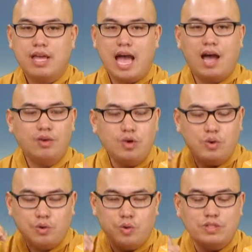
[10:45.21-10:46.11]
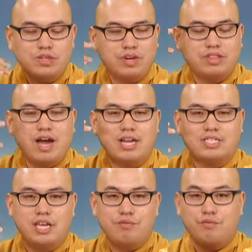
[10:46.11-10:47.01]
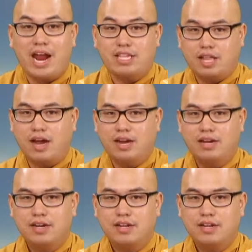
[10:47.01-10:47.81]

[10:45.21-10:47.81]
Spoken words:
How you use your thoughts in right thought.